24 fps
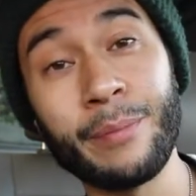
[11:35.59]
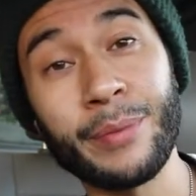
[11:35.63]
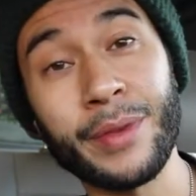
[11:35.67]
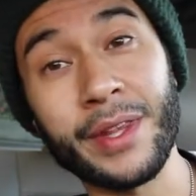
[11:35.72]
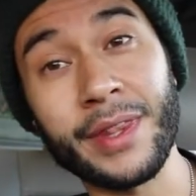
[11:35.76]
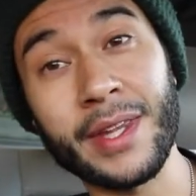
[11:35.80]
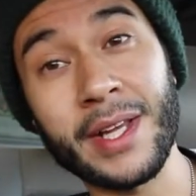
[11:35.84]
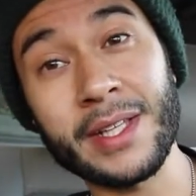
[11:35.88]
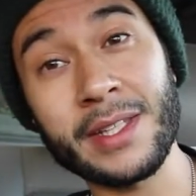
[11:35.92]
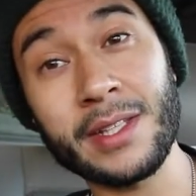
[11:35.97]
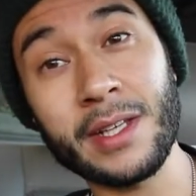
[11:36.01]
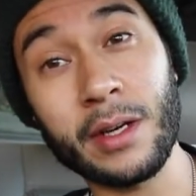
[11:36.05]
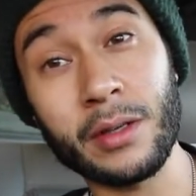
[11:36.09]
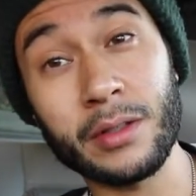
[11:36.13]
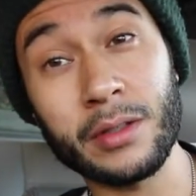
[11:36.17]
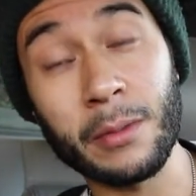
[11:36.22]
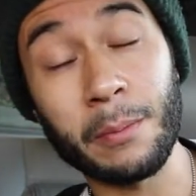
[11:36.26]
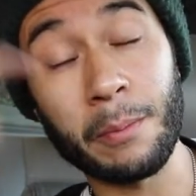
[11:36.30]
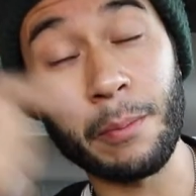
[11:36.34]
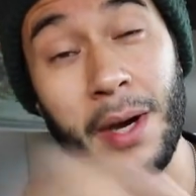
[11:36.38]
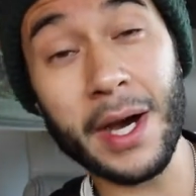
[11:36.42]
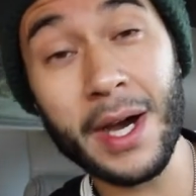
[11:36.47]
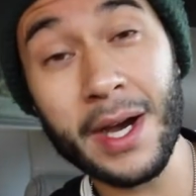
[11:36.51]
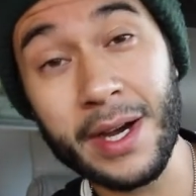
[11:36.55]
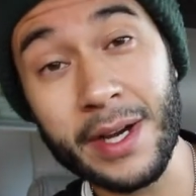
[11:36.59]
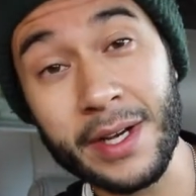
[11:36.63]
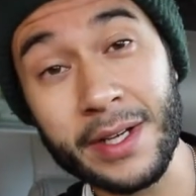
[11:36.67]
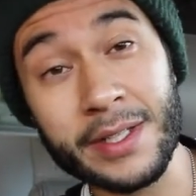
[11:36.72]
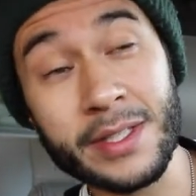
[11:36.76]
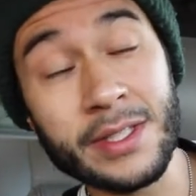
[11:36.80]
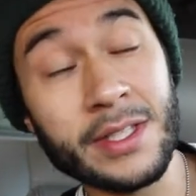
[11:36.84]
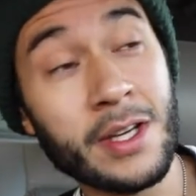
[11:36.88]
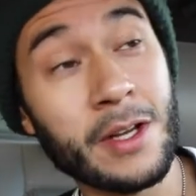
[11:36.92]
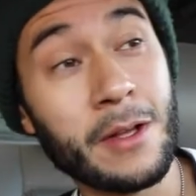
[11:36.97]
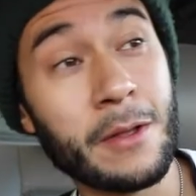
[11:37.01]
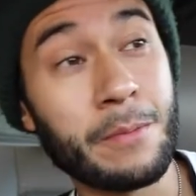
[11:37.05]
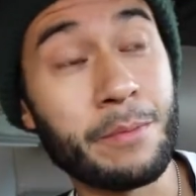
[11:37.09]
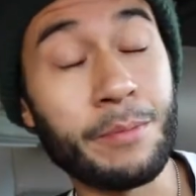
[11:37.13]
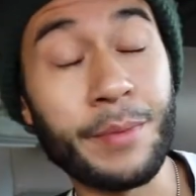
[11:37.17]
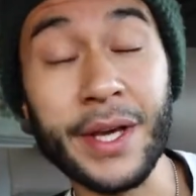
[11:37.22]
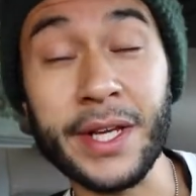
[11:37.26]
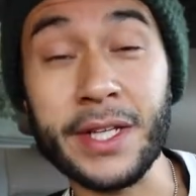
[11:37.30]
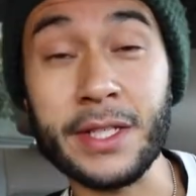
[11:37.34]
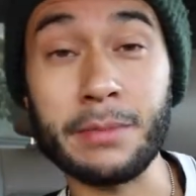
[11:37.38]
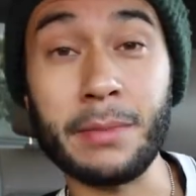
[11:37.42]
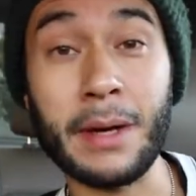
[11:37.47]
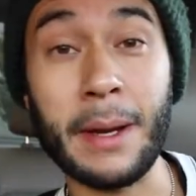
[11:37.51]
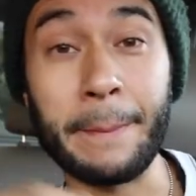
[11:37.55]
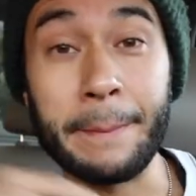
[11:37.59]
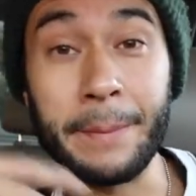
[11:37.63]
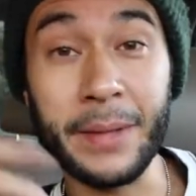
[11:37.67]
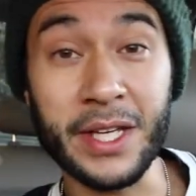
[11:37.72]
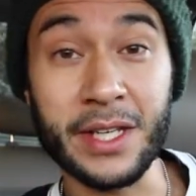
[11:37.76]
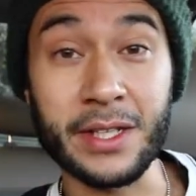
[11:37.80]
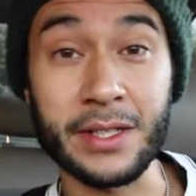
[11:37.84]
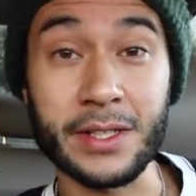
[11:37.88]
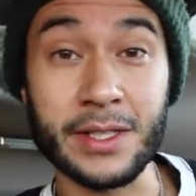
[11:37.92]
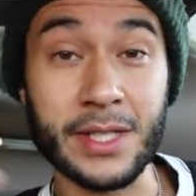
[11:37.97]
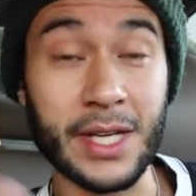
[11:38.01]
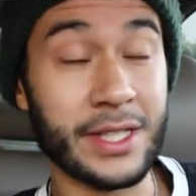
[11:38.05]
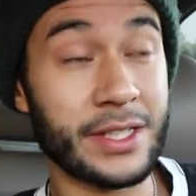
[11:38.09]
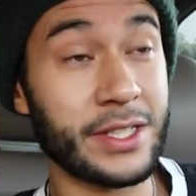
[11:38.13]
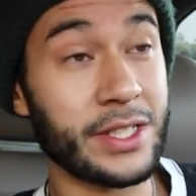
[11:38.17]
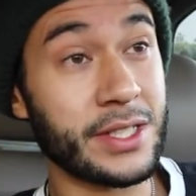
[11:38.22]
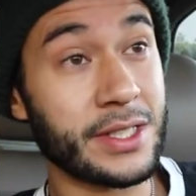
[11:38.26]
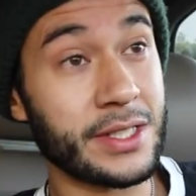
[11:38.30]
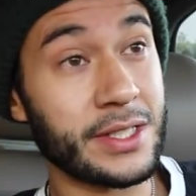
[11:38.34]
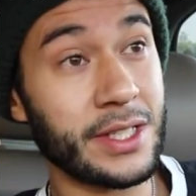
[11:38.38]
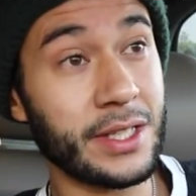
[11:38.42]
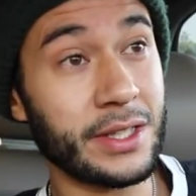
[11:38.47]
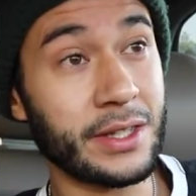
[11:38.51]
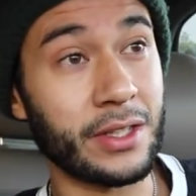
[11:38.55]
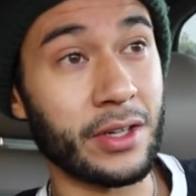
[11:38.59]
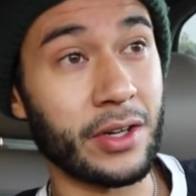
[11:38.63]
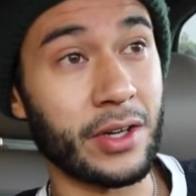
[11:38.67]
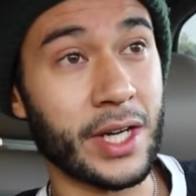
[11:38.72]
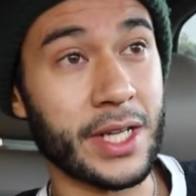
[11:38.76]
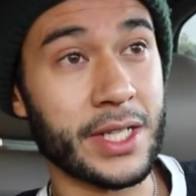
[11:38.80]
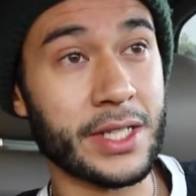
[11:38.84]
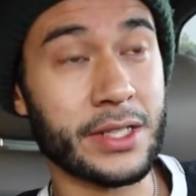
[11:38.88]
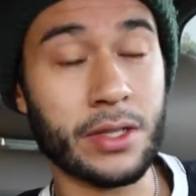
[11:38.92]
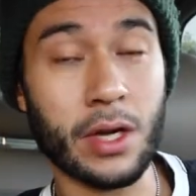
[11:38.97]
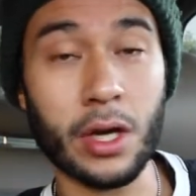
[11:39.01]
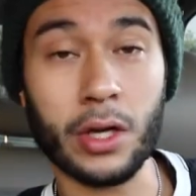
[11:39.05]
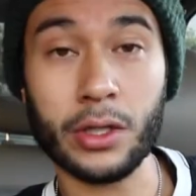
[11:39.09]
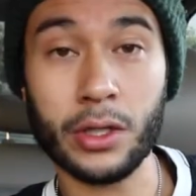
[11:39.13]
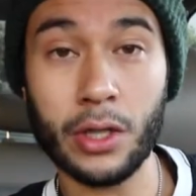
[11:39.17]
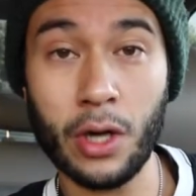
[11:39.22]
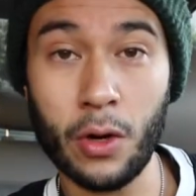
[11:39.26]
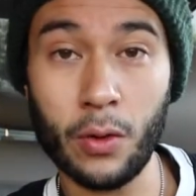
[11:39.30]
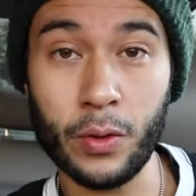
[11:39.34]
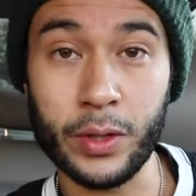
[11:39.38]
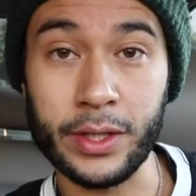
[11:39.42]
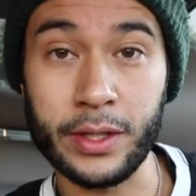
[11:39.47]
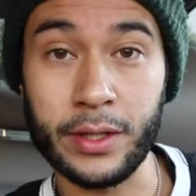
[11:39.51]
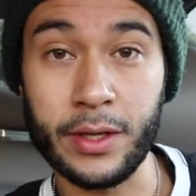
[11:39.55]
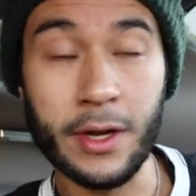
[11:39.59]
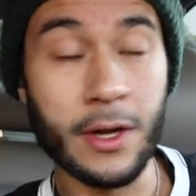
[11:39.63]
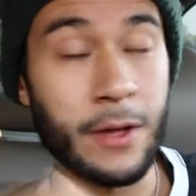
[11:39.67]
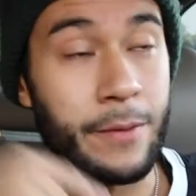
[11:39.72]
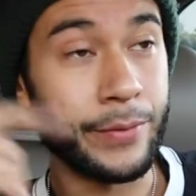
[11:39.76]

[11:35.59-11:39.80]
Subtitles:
And that's how Demise makes my beats. I just sit there and I start going.